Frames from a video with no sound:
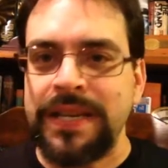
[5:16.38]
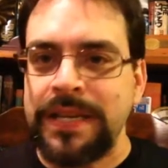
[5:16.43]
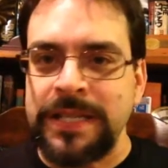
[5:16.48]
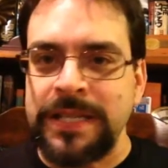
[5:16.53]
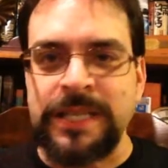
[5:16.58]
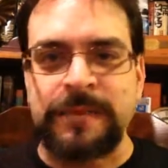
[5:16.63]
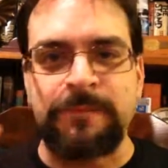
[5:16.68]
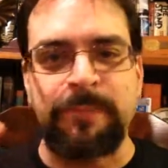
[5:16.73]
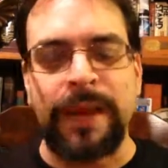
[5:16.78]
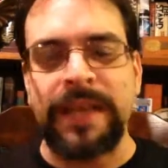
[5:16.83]

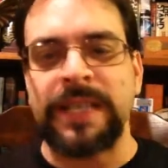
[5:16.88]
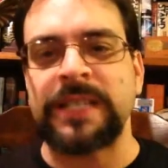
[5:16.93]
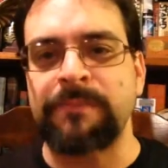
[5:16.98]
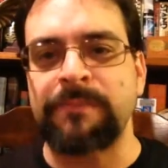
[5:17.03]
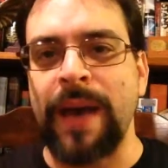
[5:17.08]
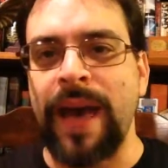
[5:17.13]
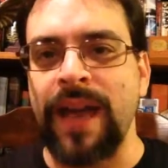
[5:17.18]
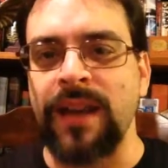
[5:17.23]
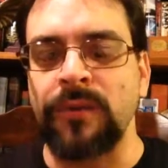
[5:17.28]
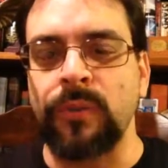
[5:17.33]
space
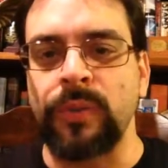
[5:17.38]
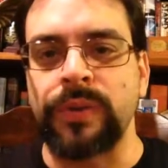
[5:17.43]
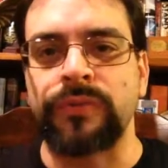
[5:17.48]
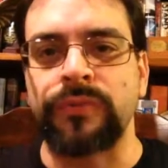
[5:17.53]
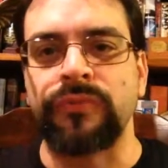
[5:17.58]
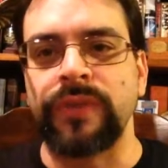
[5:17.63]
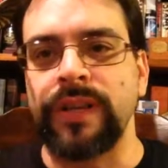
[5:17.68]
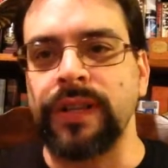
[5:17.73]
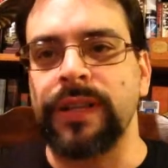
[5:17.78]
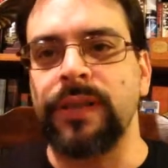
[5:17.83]
battle was
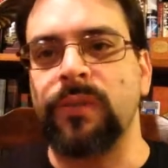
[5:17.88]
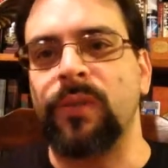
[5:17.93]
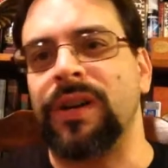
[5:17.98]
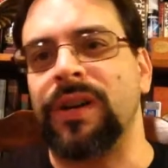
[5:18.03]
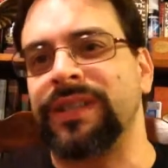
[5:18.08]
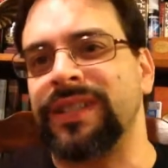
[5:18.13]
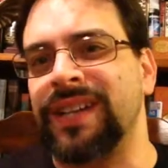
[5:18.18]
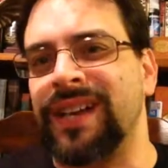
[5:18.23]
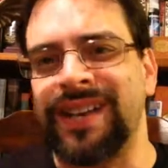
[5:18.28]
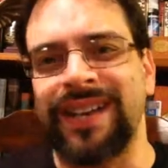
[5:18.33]
really
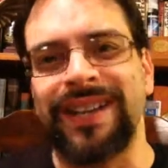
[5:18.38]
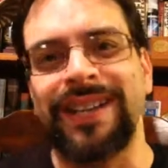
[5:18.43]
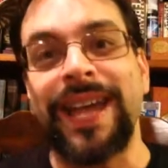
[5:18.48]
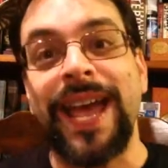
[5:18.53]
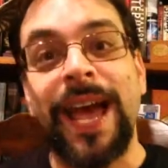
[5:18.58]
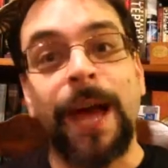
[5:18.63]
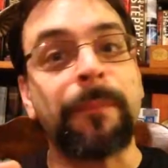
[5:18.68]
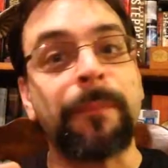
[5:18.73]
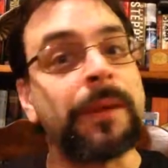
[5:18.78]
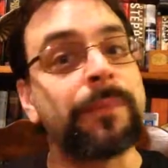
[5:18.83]
well done. And
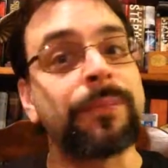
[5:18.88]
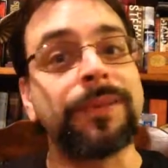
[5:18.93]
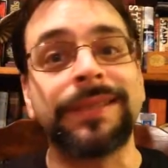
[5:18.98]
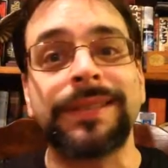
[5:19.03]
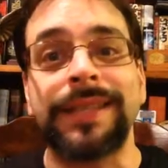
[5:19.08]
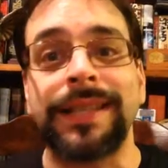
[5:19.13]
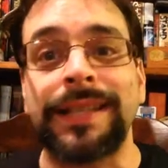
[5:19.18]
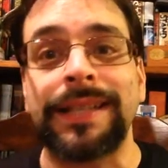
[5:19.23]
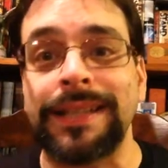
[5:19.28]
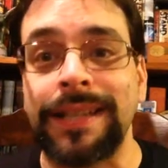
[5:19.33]
yeah, people
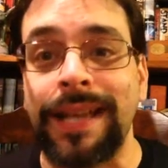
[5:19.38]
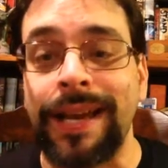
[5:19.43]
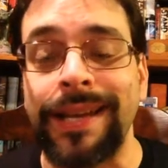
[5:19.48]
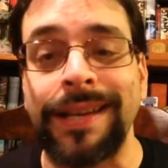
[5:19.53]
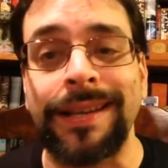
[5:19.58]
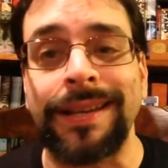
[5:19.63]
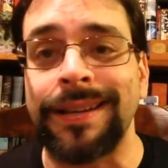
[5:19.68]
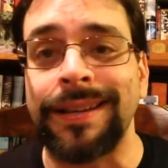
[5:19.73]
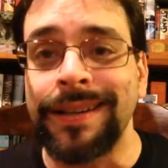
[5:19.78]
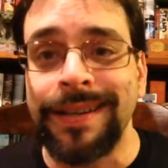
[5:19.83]
didn't
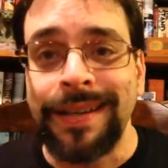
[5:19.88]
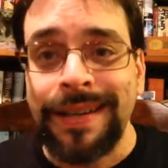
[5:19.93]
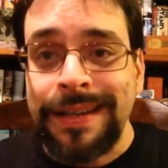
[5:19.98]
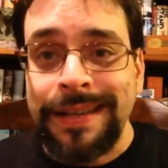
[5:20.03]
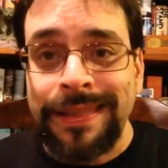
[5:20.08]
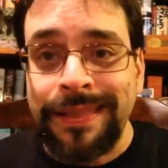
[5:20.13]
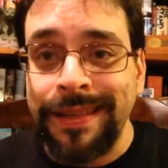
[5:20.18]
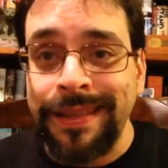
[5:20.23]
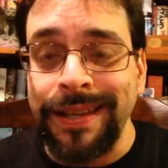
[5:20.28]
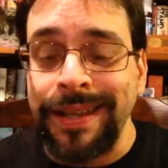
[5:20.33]
like
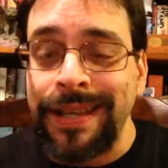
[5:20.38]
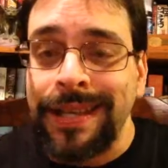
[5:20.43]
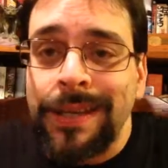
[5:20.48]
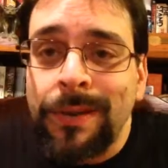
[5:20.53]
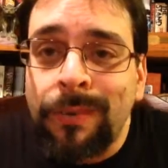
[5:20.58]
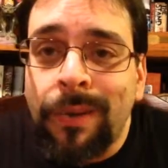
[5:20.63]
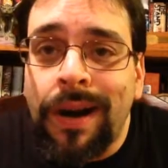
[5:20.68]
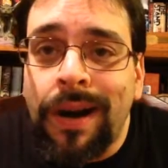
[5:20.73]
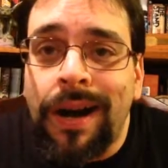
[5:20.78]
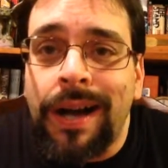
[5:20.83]
the
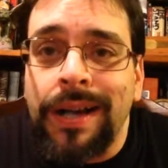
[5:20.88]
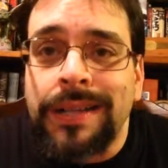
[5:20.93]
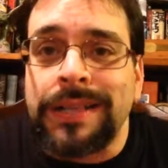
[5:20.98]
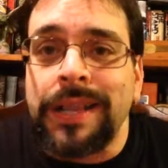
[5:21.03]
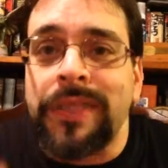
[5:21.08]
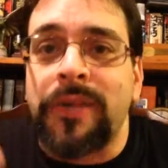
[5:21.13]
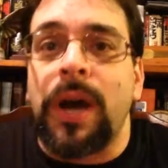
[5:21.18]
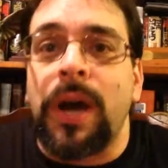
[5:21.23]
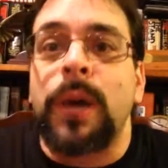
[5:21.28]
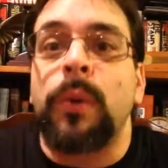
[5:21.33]
Ewoks.
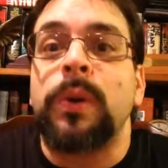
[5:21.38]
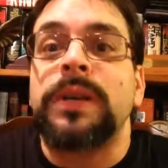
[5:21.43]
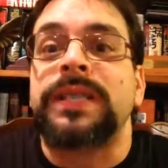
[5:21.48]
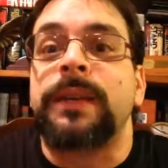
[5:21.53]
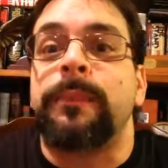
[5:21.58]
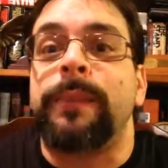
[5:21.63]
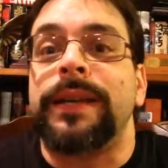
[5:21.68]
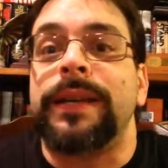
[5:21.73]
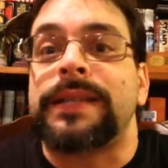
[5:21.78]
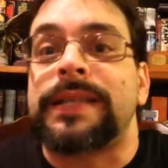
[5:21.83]
They thought it was
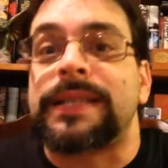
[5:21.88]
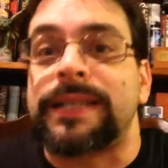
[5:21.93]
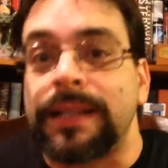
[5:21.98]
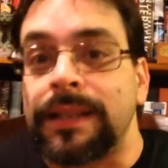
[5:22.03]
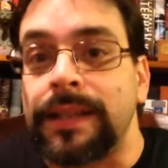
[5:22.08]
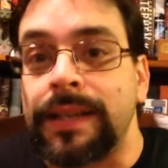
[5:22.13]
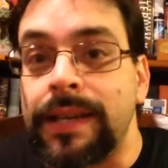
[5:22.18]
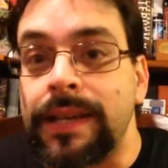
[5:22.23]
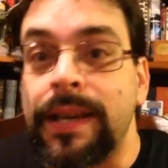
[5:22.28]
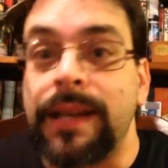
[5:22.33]
a bit
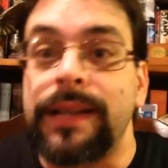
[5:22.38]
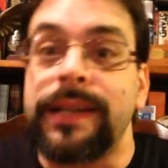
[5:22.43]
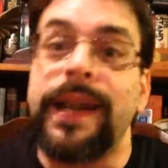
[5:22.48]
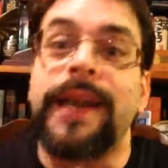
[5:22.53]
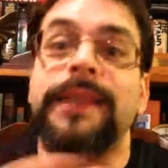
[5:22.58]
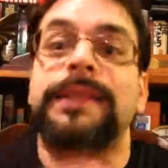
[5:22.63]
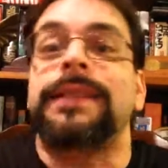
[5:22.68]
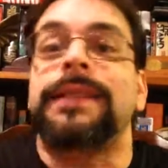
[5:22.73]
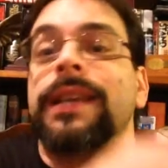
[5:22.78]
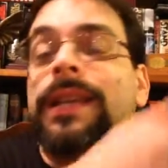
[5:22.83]
silly. And
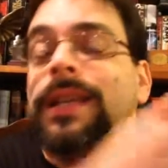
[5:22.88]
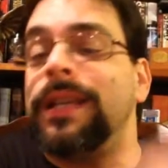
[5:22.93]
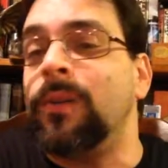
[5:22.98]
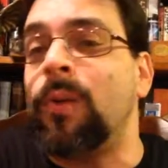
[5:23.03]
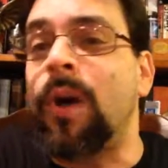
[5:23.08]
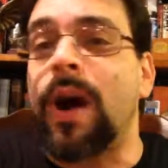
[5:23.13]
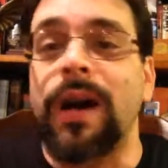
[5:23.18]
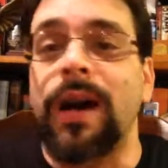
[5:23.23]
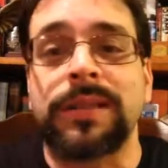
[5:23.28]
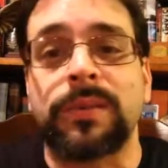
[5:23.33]
yes, the
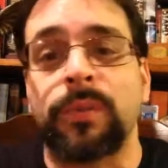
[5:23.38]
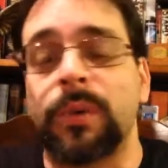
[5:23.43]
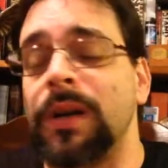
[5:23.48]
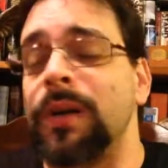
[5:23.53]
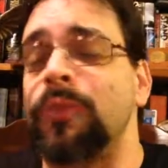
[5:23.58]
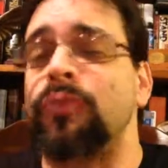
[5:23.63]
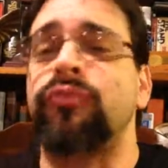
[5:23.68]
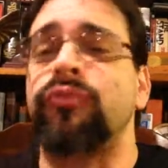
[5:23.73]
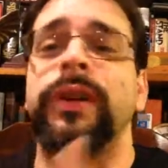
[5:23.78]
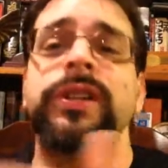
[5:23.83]
Ewoks were
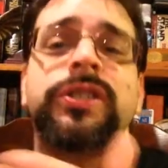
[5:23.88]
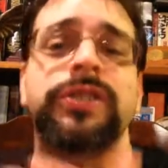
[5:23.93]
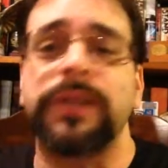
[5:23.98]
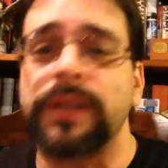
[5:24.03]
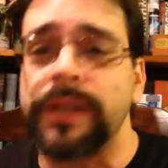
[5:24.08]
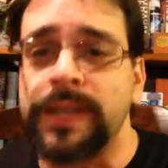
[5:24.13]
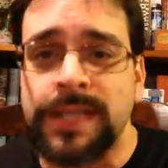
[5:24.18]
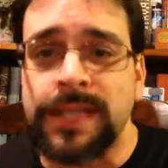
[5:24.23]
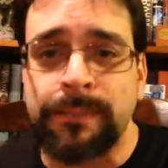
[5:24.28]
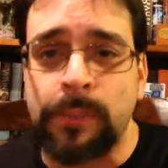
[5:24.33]

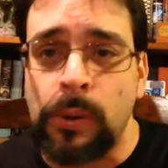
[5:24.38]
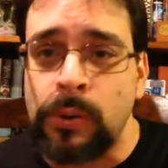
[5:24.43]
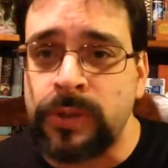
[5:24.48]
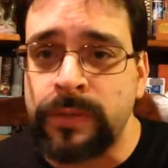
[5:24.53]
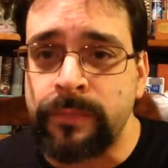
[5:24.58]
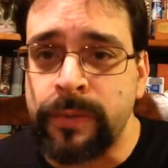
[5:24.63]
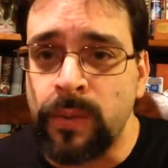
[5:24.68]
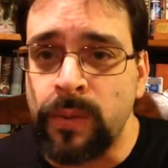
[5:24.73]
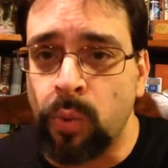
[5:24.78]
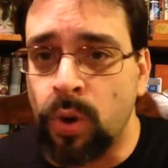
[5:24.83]
originally supposed
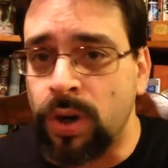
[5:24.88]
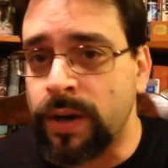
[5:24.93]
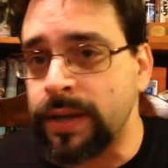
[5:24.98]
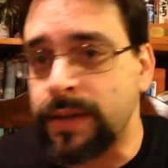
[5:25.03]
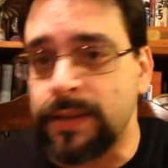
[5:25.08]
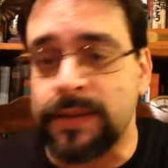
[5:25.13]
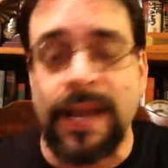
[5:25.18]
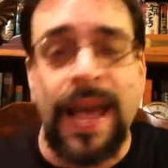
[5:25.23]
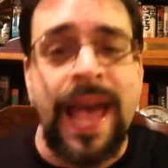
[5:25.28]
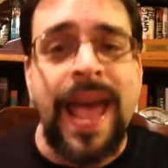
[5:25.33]
to be
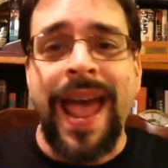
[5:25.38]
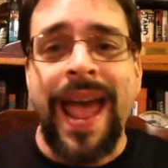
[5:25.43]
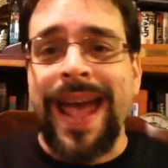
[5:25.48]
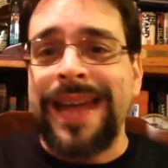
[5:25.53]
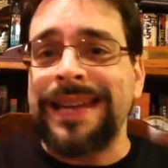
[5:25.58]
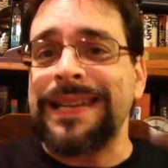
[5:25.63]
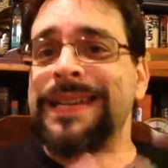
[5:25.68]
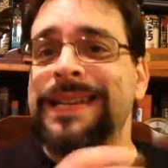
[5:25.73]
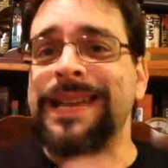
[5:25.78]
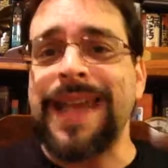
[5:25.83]
Wookiees.
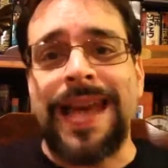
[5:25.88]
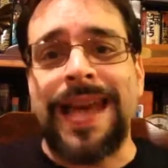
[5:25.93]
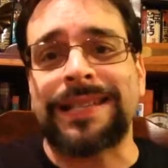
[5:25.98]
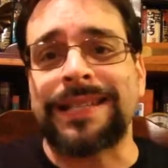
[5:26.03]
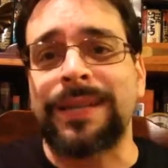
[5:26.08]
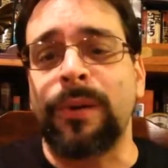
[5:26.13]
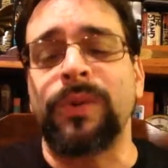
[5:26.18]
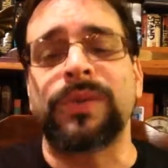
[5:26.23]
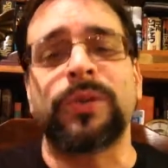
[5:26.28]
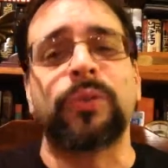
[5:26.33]
And
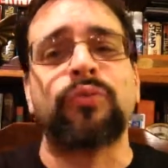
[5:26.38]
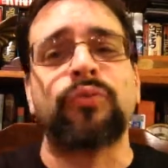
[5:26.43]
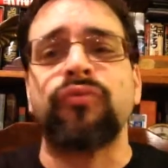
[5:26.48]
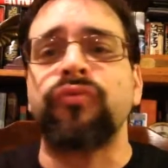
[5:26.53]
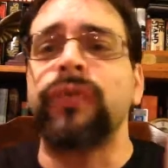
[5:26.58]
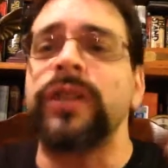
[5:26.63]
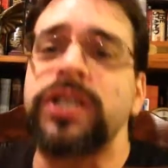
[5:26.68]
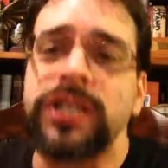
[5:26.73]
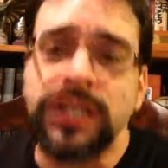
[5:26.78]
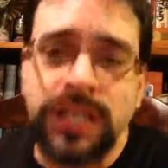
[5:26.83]
yes, it was
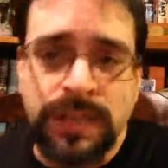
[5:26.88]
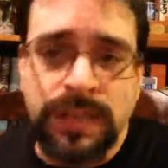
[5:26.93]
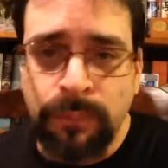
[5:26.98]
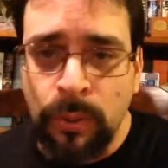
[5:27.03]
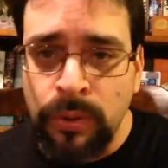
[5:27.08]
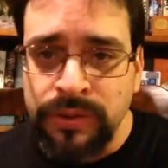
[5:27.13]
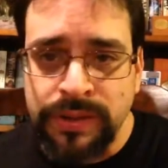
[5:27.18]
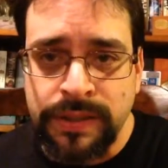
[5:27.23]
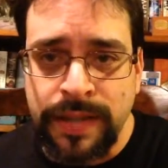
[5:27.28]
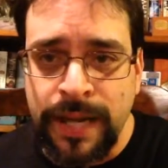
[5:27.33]
originally
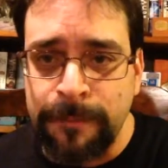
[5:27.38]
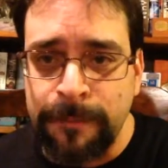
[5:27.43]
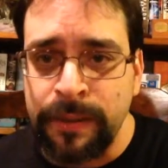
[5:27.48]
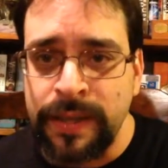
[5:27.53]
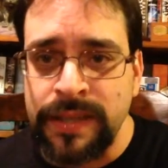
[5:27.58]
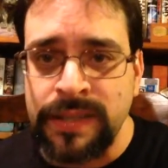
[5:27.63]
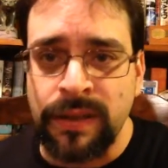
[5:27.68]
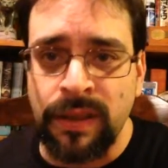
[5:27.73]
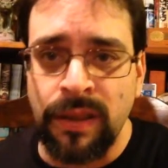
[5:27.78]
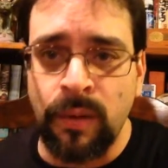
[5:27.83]
supposed to take
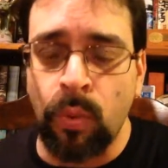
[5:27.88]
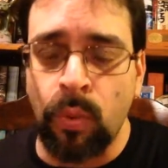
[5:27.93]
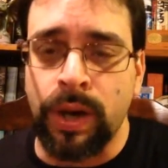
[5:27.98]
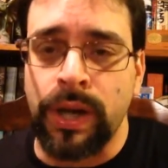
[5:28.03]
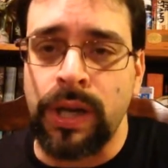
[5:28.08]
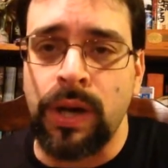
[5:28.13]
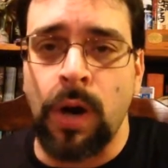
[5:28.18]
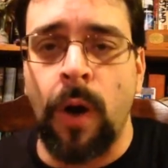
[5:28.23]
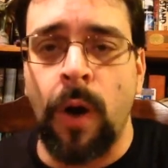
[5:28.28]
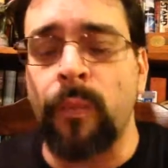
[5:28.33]
place on the
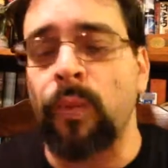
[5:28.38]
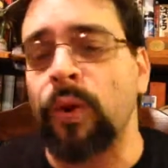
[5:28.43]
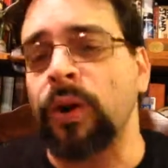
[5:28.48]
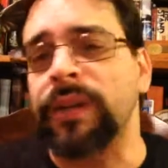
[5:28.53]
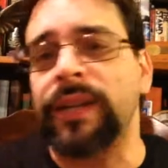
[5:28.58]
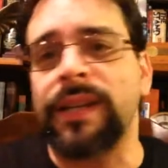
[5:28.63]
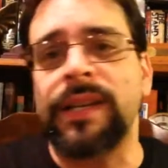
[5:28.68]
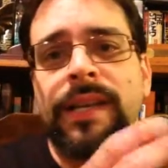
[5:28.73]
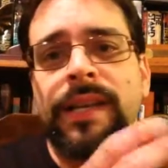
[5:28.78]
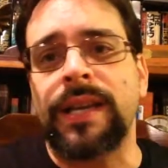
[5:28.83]
Wookiee
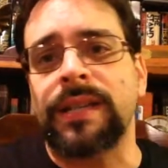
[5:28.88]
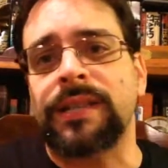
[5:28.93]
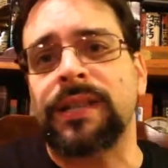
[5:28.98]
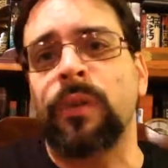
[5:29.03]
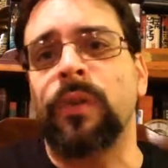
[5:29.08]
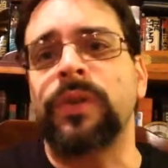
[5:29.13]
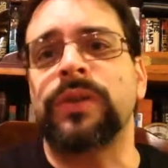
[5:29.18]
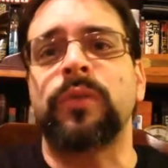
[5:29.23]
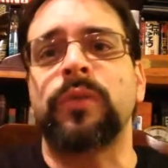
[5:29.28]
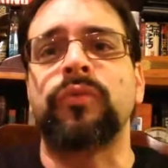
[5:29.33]
homeworld. And yes,
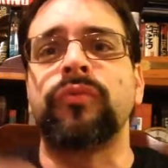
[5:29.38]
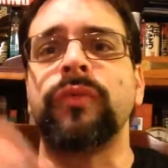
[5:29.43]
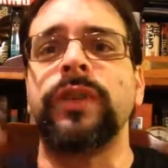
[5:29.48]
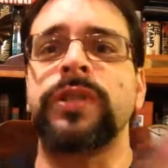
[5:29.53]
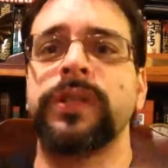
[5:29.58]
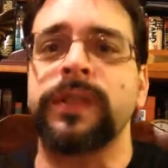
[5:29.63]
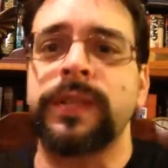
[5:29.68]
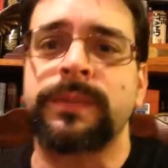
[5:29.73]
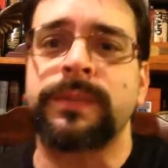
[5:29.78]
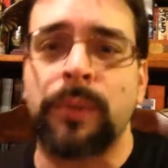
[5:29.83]
it was
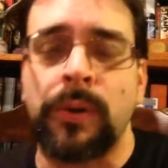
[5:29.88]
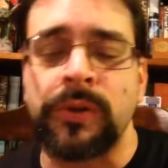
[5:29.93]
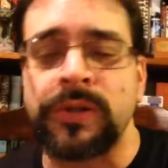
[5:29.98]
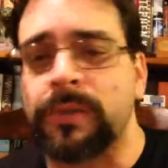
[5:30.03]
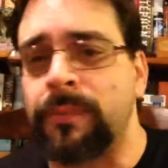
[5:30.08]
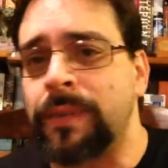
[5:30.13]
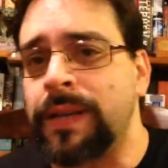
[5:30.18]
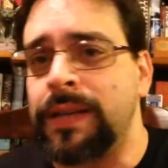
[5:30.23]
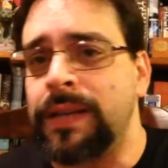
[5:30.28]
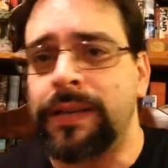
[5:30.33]
originally supposed
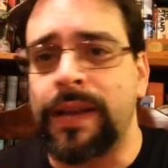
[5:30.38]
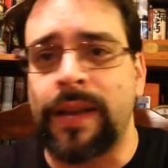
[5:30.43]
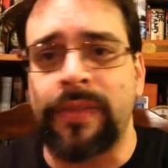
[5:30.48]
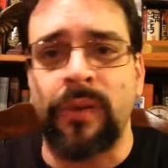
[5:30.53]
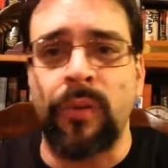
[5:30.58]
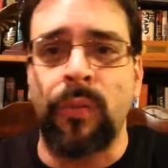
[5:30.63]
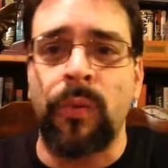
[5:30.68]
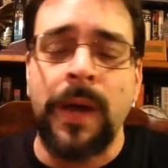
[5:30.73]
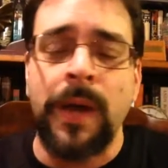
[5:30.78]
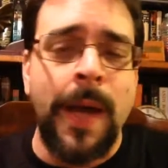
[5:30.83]
to be that
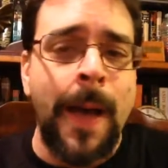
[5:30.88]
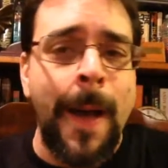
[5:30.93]
the